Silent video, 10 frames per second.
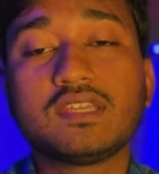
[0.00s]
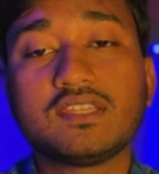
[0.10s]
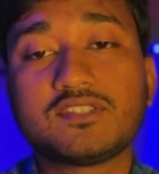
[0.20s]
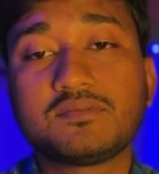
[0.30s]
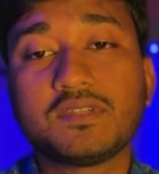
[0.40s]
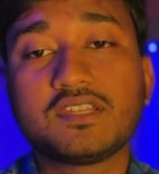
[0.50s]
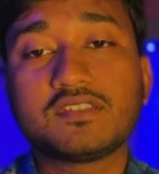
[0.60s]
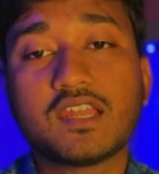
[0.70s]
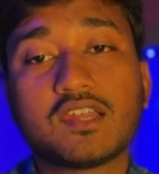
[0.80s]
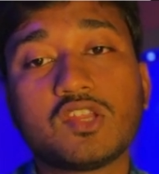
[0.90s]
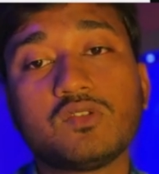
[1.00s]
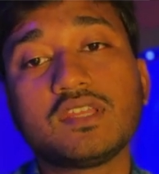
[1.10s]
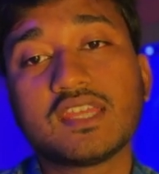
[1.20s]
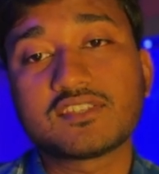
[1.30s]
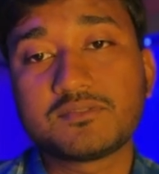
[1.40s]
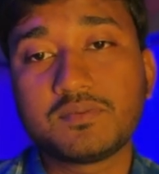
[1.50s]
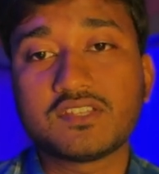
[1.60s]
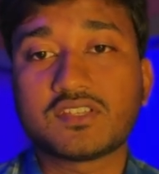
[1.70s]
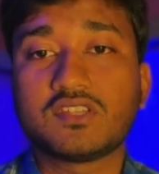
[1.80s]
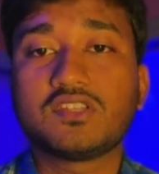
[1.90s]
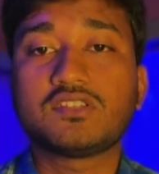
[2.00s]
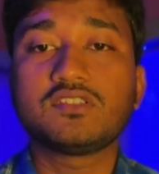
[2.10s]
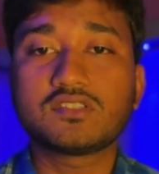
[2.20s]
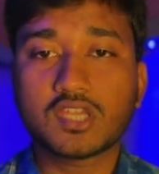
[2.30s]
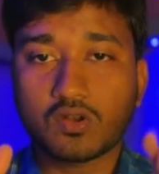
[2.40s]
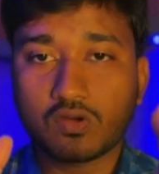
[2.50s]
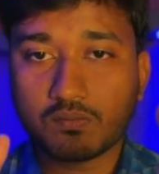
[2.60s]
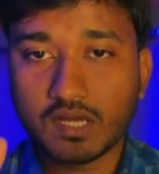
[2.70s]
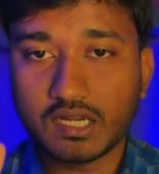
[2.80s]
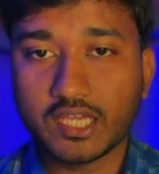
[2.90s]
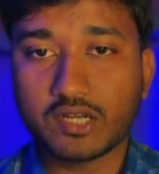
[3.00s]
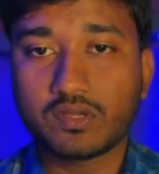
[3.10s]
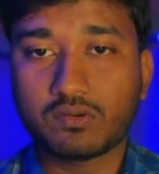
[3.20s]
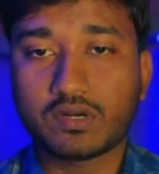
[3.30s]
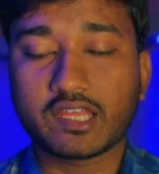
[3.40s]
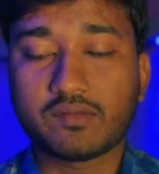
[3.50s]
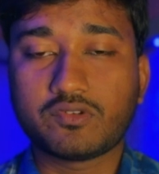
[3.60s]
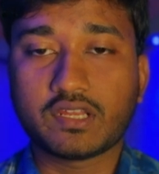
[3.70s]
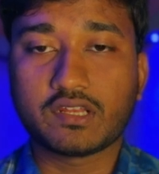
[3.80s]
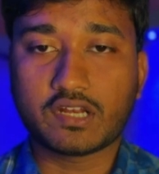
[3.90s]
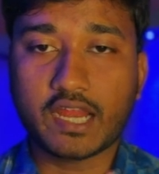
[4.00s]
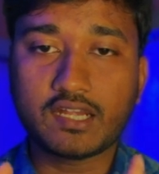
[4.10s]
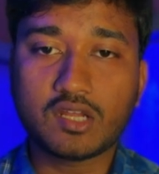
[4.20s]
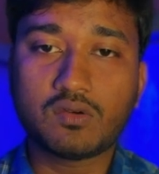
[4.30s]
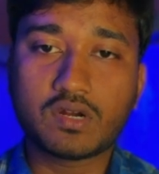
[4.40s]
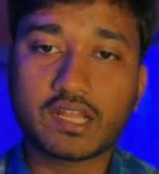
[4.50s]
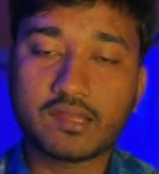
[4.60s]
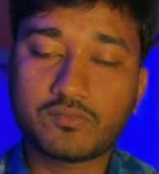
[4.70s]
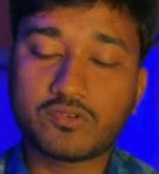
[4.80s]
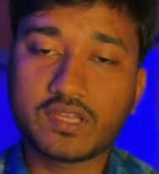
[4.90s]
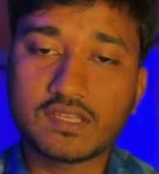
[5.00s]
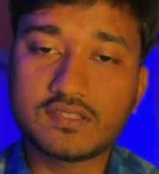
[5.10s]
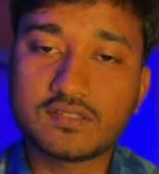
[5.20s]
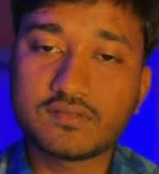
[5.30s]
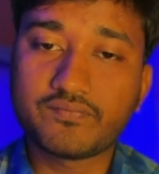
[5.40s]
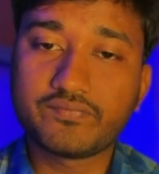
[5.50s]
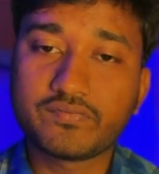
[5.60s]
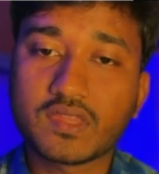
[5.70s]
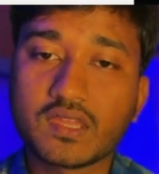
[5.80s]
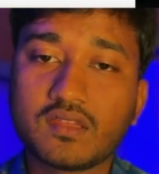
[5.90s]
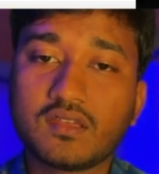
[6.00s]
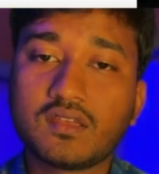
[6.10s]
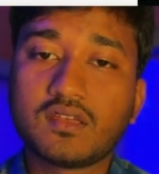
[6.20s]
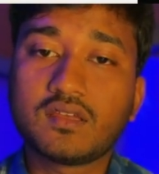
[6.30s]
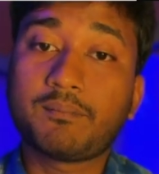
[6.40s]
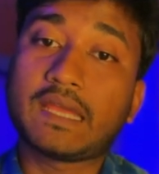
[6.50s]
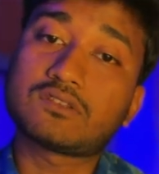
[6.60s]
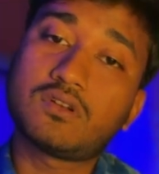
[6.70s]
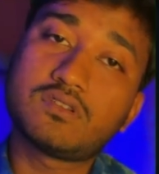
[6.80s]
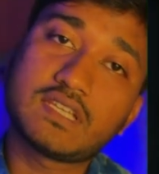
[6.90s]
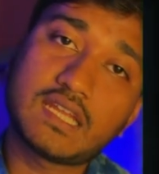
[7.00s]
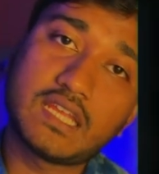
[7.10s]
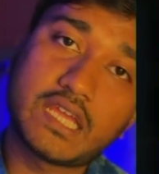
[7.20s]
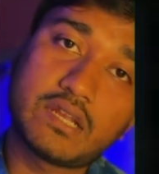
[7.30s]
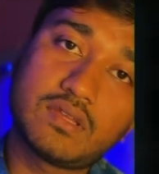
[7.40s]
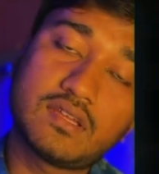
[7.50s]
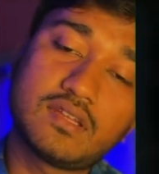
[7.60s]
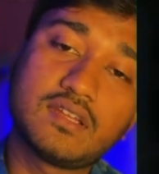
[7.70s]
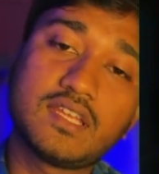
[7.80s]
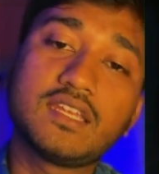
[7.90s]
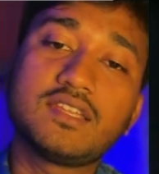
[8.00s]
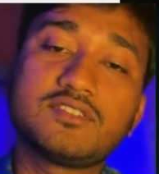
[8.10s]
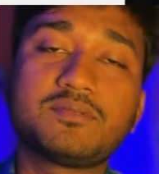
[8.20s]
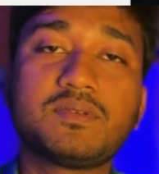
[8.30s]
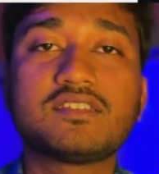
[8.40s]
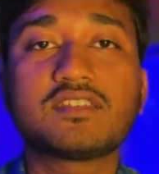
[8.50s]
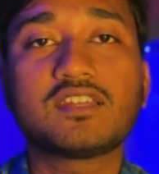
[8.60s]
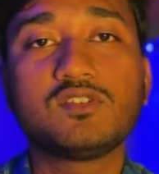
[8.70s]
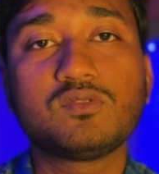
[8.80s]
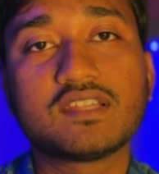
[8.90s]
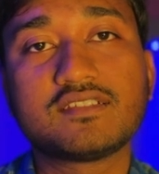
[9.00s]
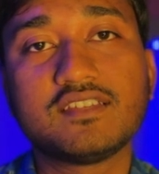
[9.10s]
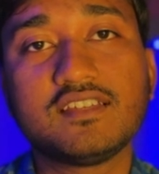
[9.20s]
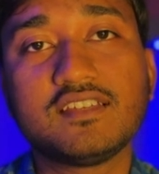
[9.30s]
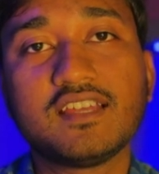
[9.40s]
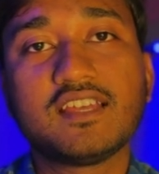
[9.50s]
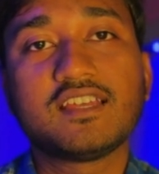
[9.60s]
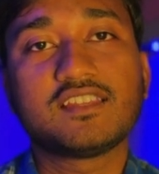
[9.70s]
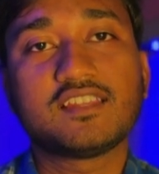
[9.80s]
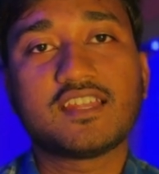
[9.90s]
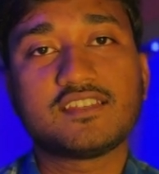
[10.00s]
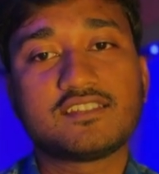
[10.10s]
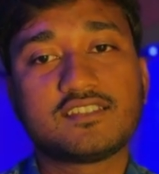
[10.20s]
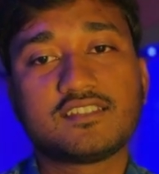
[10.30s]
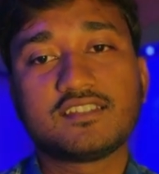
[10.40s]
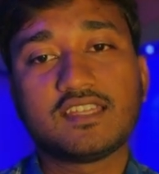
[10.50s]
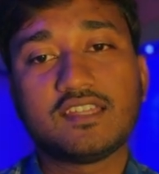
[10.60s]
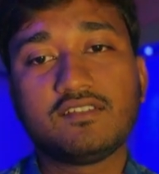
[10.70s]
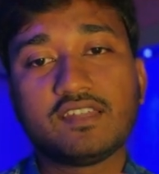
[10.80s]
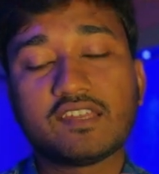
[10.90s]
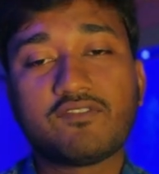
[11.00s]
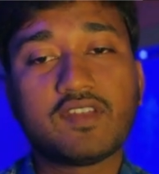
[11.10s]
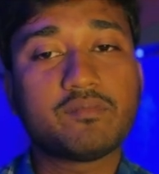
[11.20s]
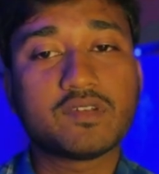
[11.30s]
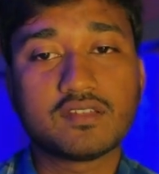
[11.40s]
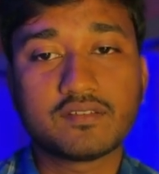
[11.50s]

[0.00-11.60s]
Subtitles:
inspiration and during expiration, this is the normal airway what I am drawing. Right now what I am drawing is pathological airway. In inspiration you can see there is inflamed